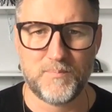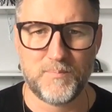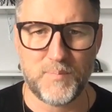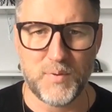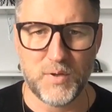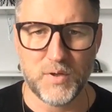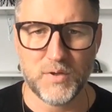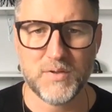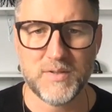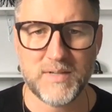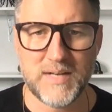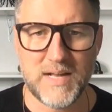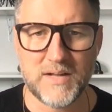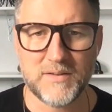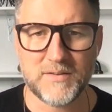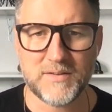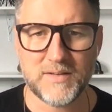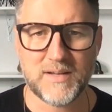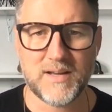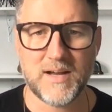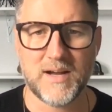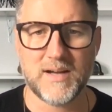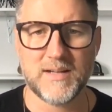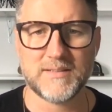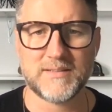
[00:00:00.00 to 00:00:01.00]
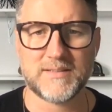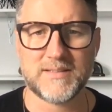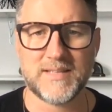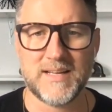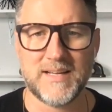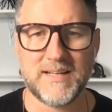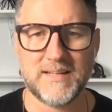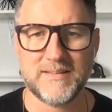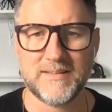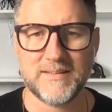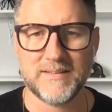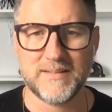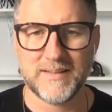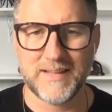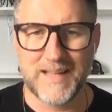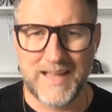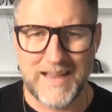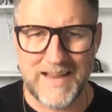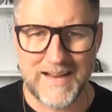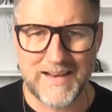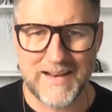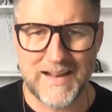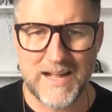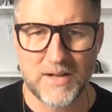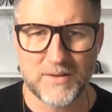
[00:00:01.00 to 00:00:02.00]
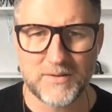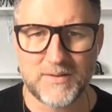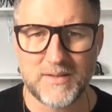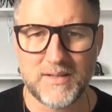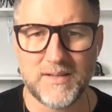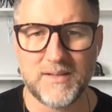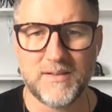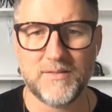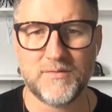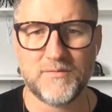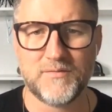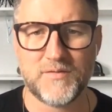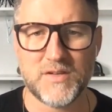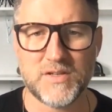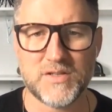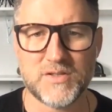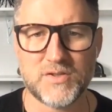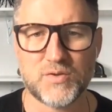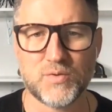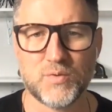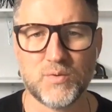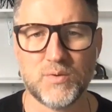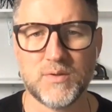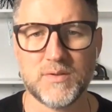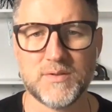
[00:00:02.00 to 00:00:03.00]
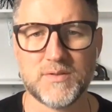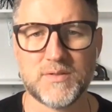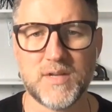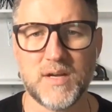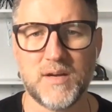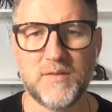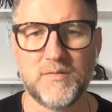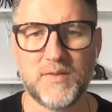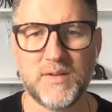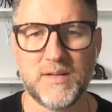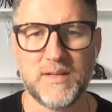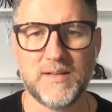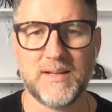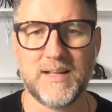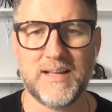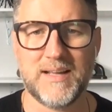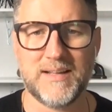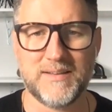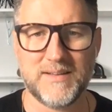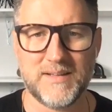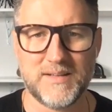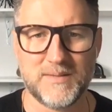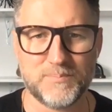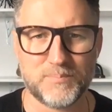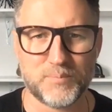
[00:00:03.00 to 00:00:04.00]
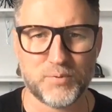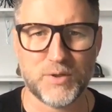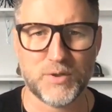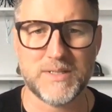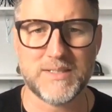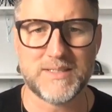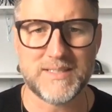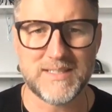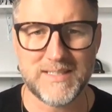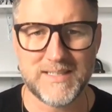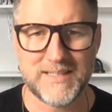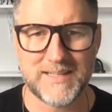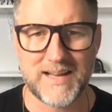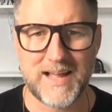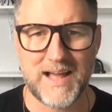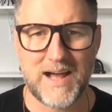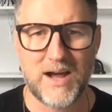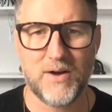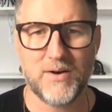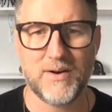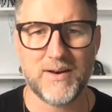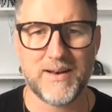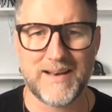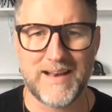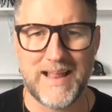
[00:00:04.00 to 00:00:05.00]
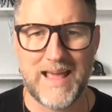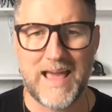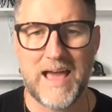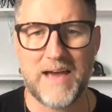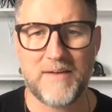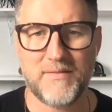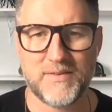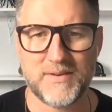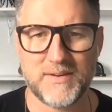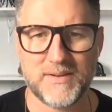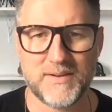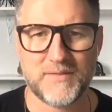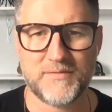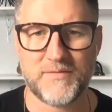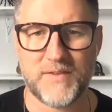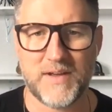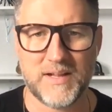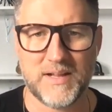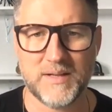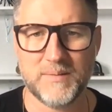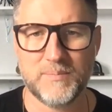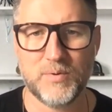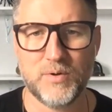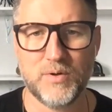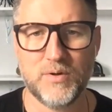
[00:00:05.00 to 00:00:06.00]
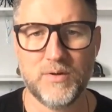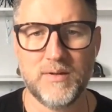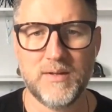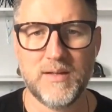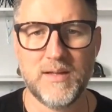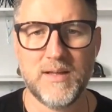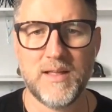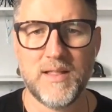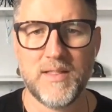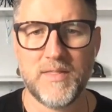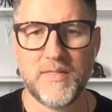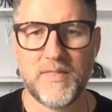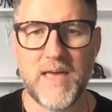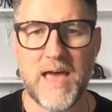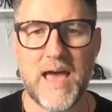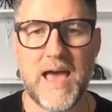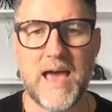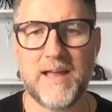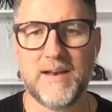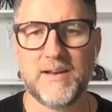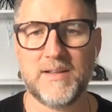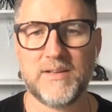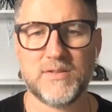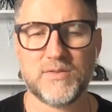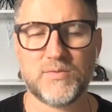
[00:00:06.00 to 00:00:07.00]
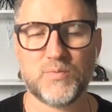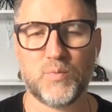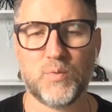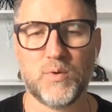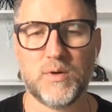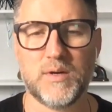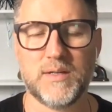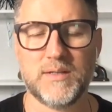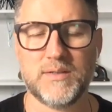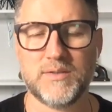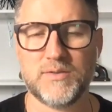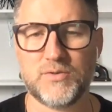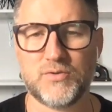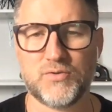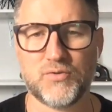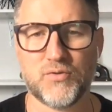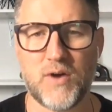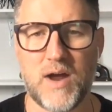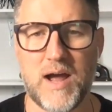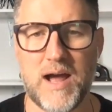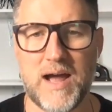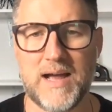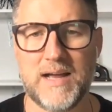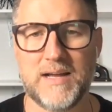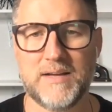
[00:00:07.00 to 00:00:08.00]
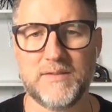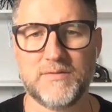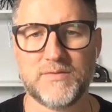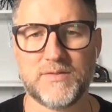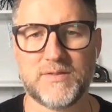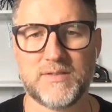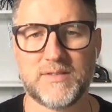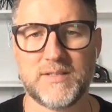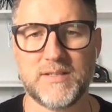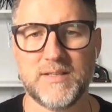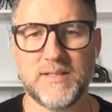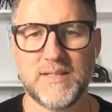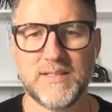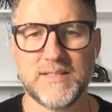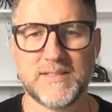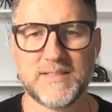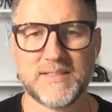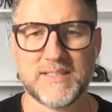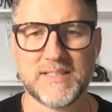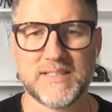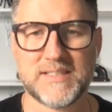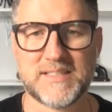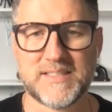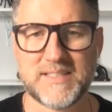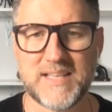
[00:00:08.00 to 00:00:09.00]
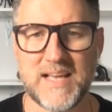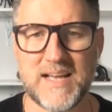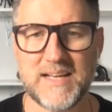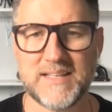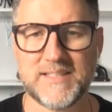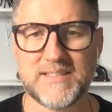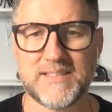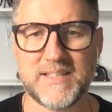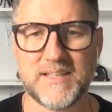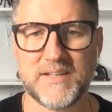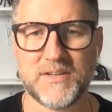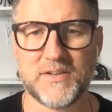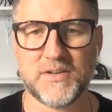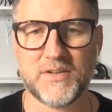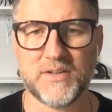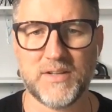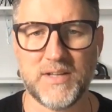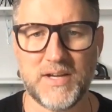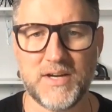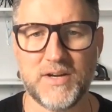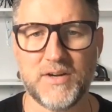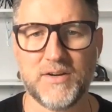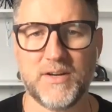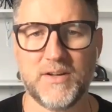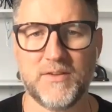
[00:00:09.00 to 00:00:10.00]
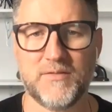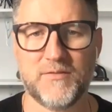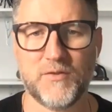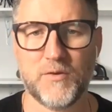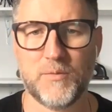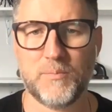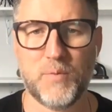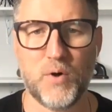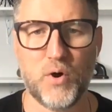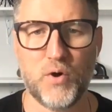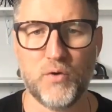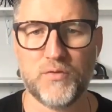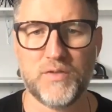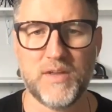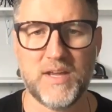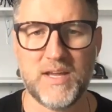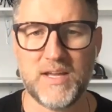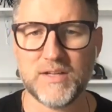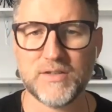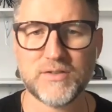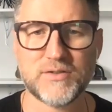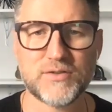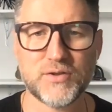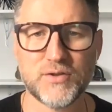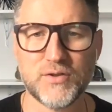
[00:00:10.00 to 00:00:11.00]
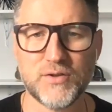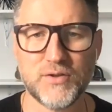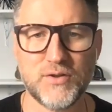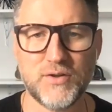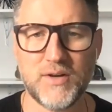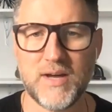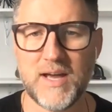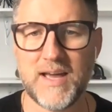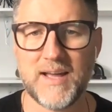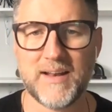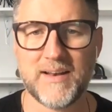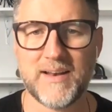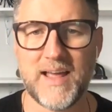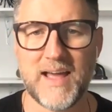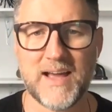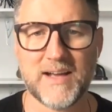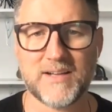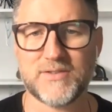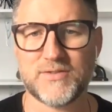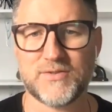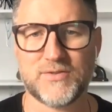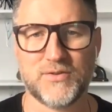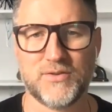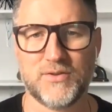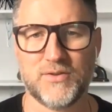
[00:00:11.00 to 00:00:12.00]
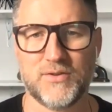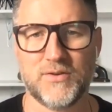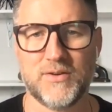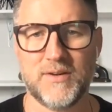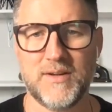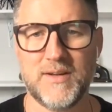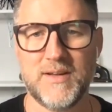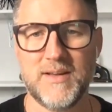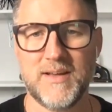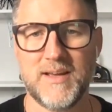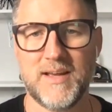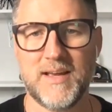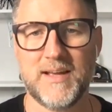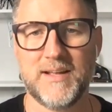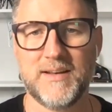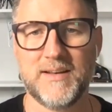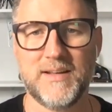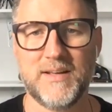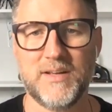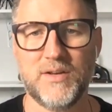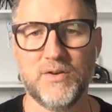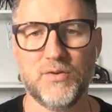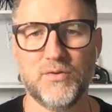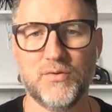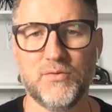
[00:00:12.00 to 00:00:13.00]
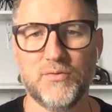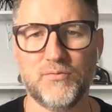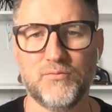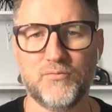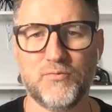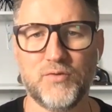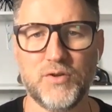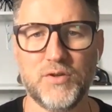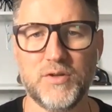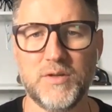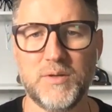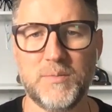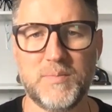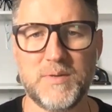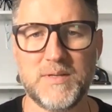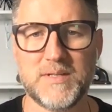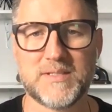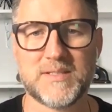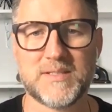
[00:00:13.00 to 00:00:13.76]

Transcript: building out the content, laying out the visuals of it, and then printing it out and having it available, that is what drives success and clarity for both internal and external. And it'll really be